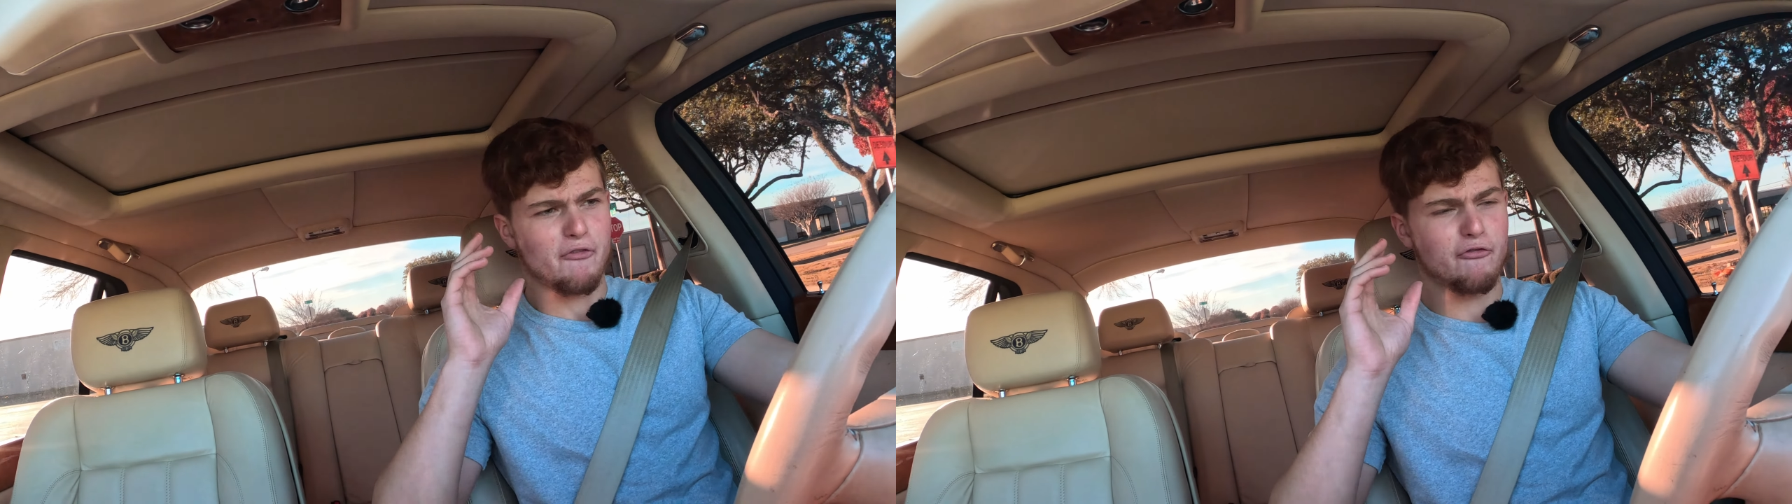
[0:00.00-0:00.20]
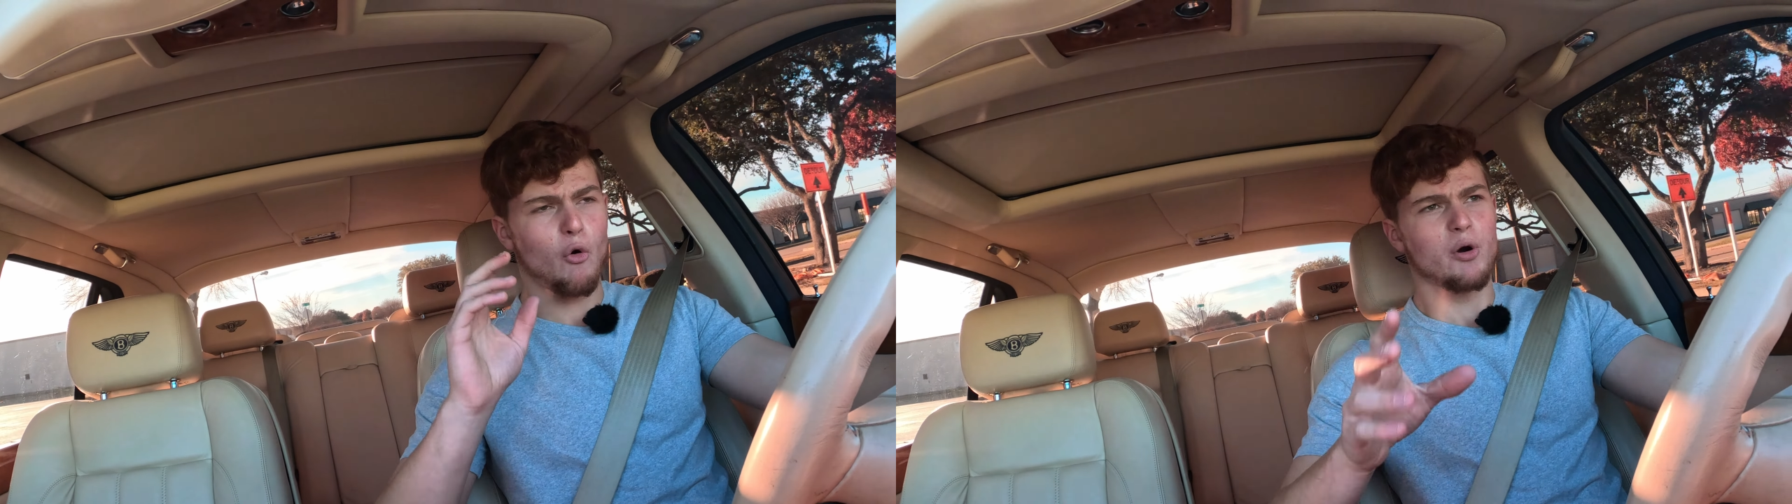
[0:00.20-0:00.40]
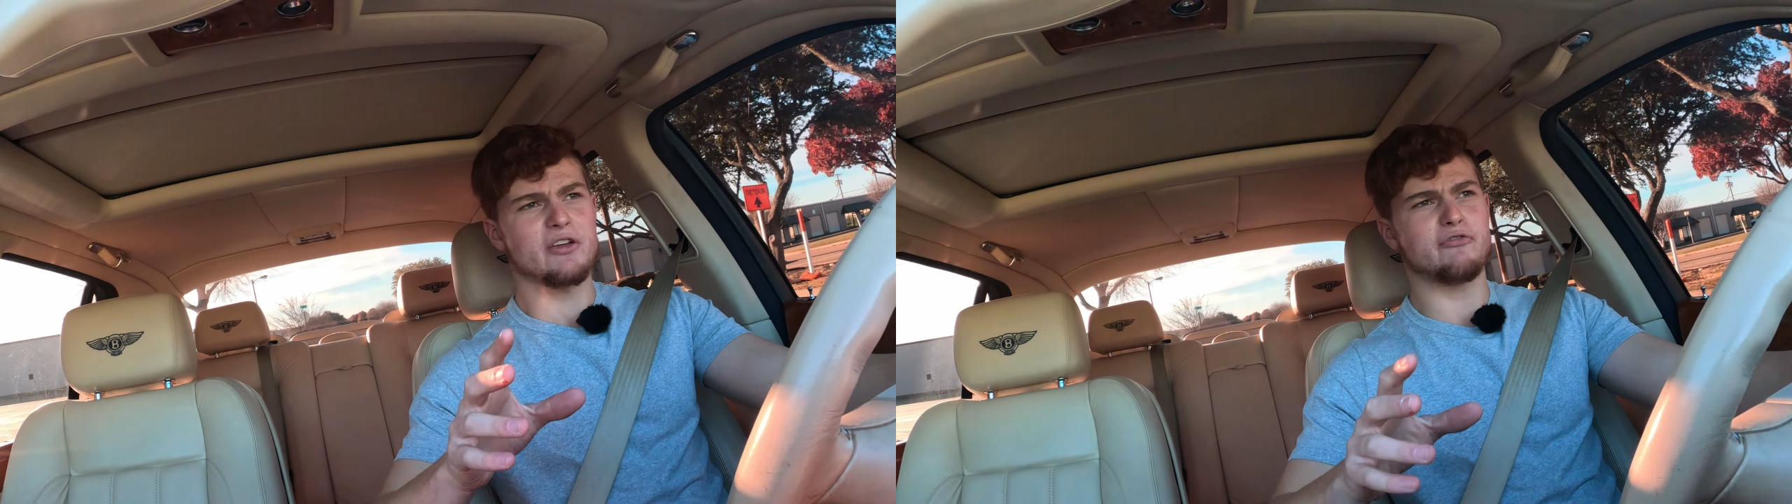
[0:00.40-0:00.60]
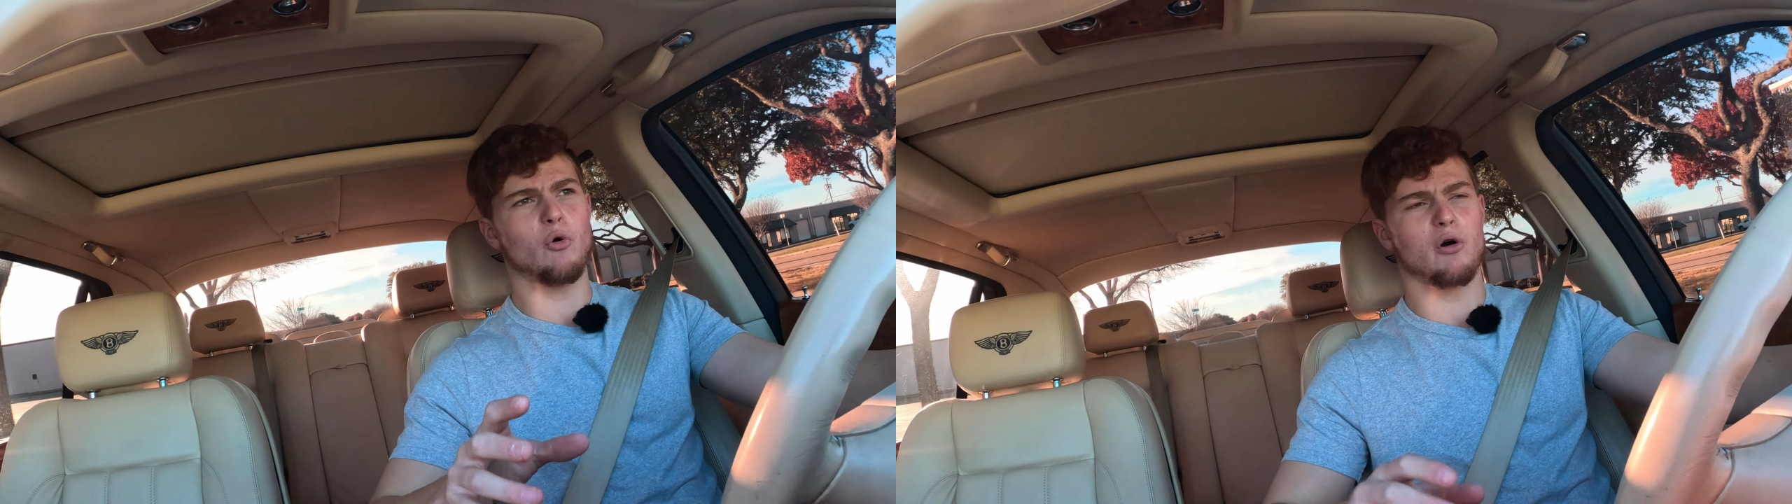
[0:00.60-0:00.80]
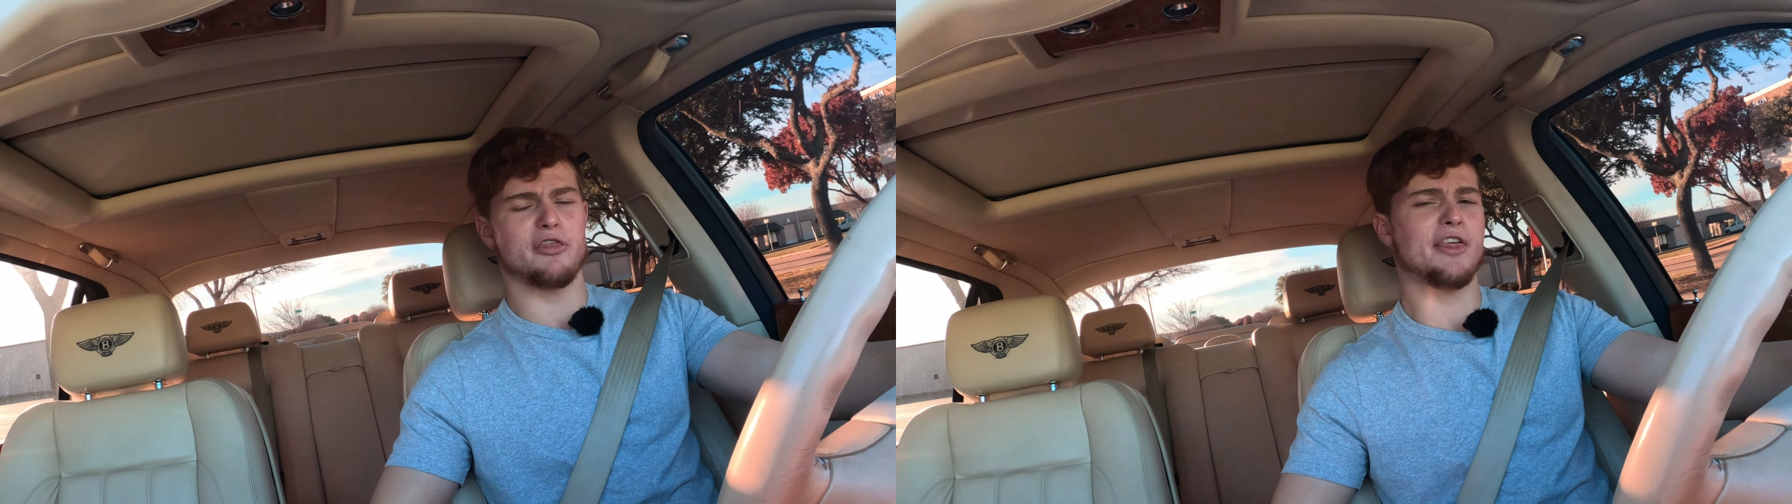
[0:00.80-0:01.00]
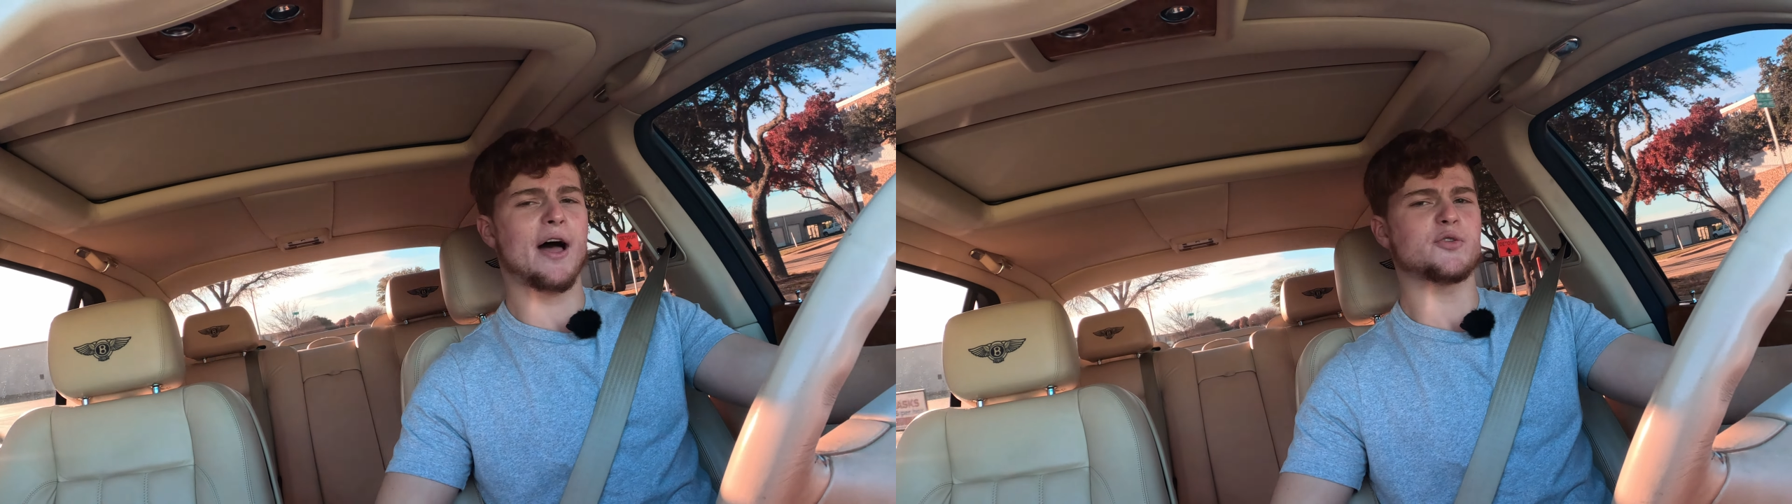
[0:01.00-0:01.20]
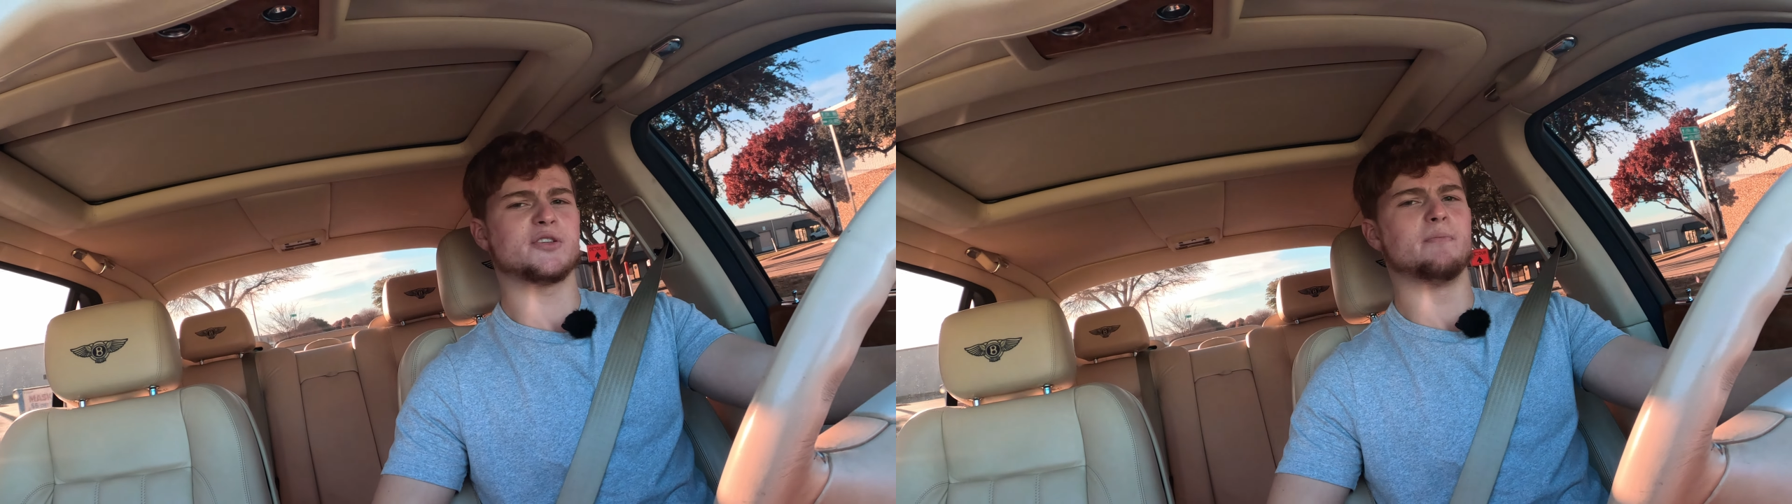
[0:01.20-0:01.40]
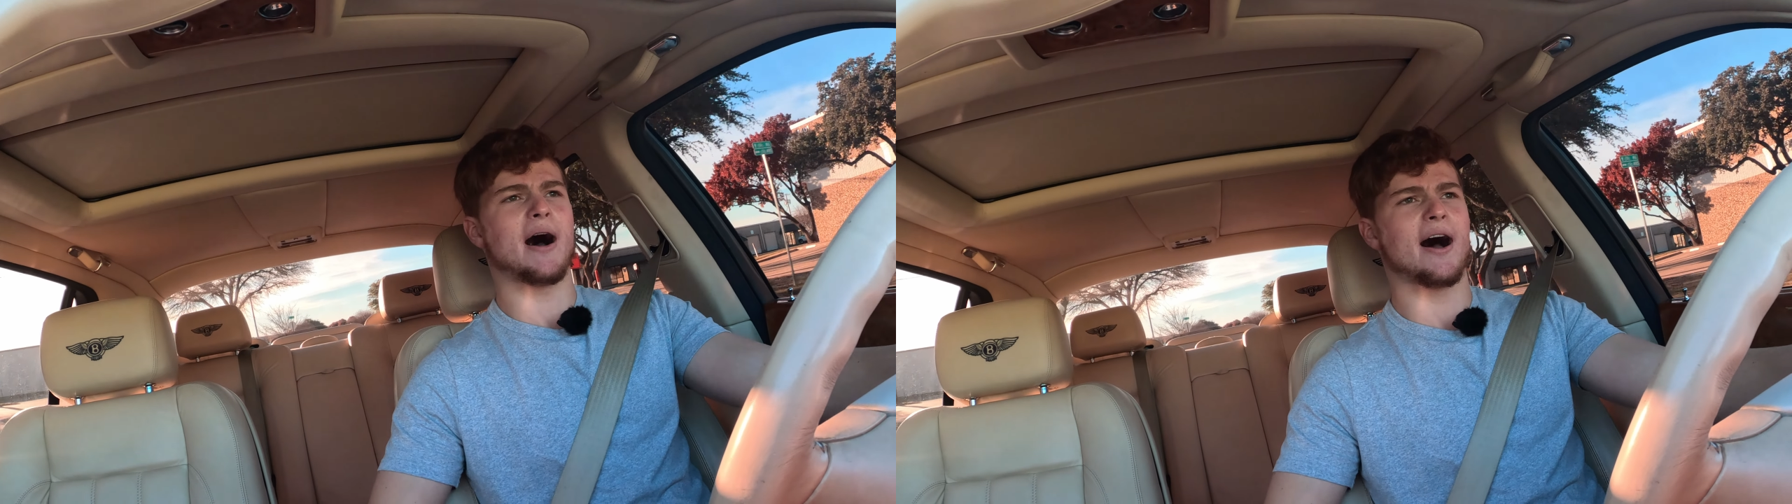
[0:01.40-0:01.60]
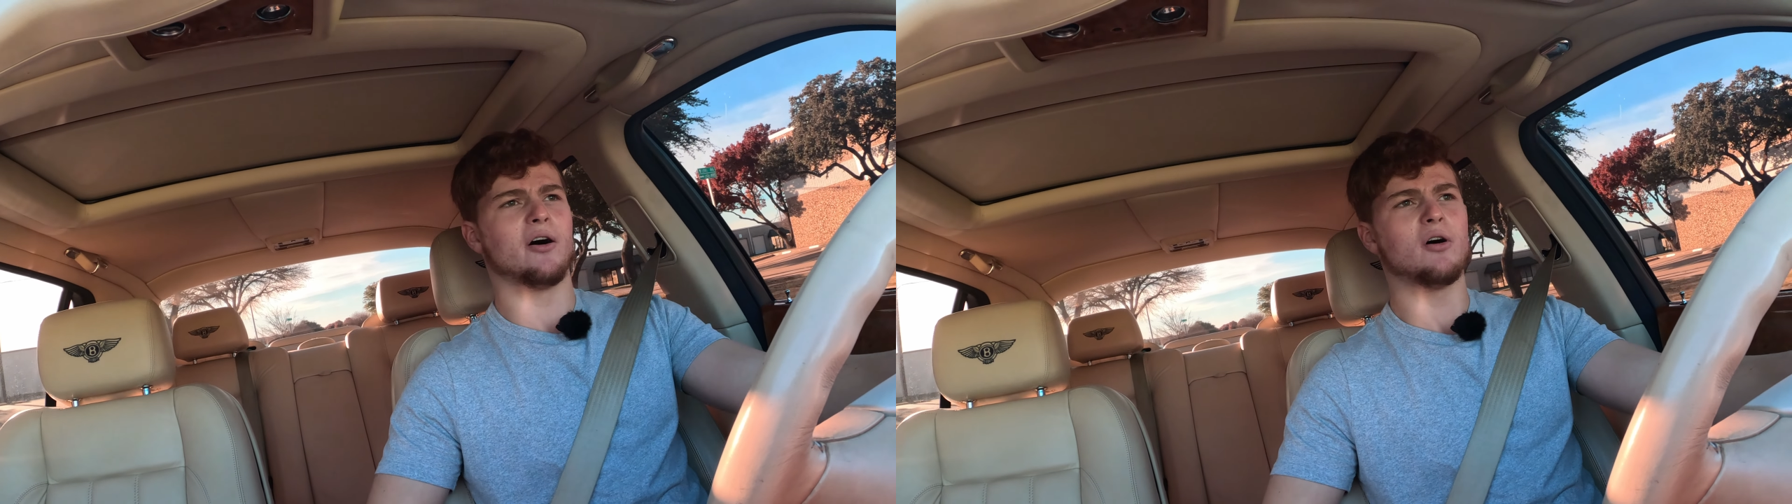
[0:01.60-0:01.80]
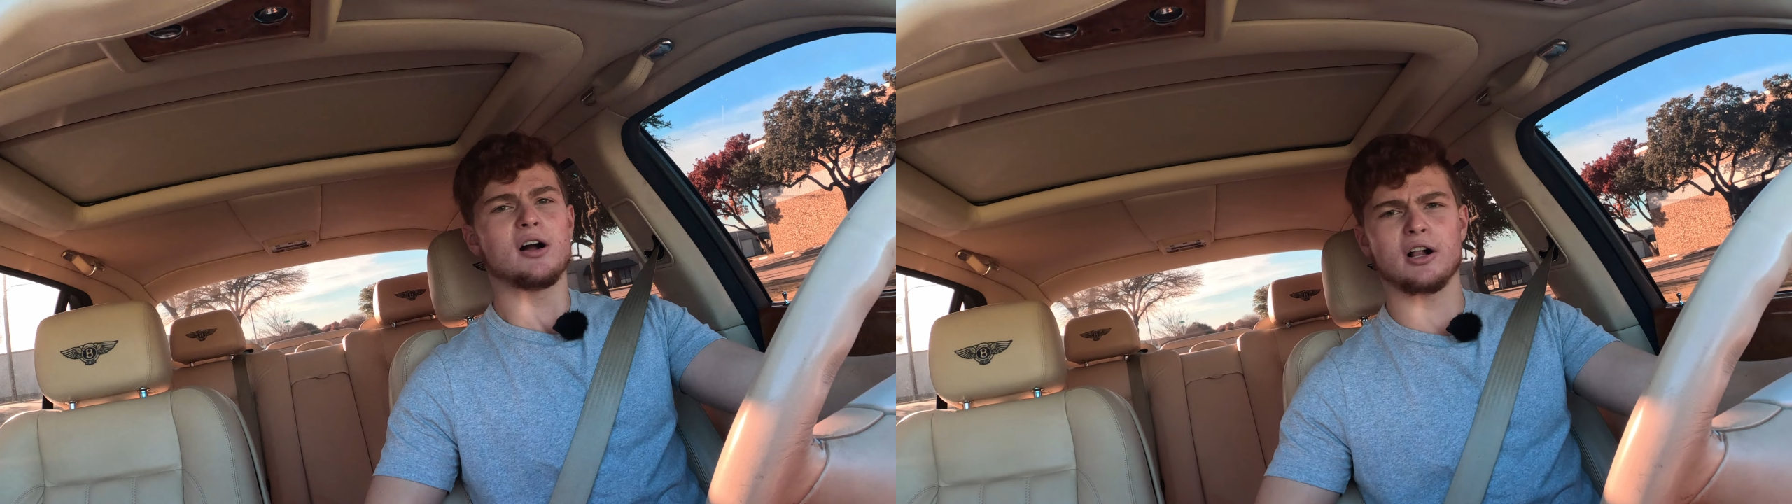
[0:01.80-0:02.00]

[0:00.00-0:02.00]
44,000 mile,